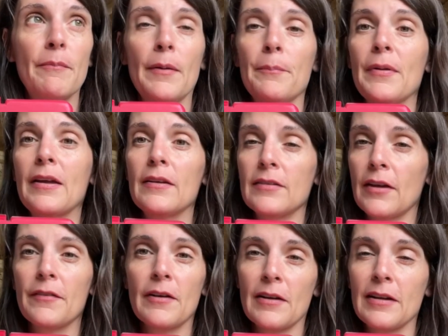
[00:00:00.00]
but because
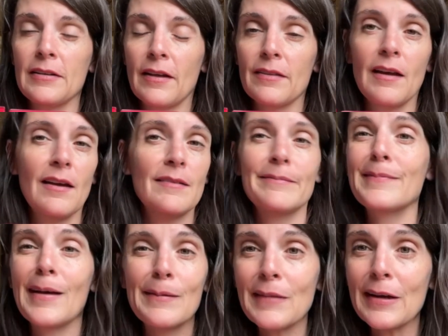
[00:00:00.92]
I've already done that,
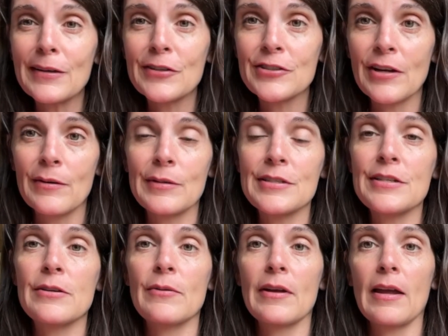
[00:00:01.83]
I'm not going to show it
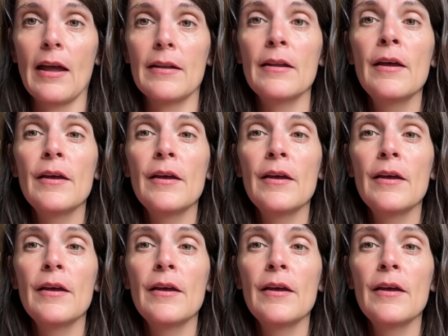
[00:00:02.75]
to you again.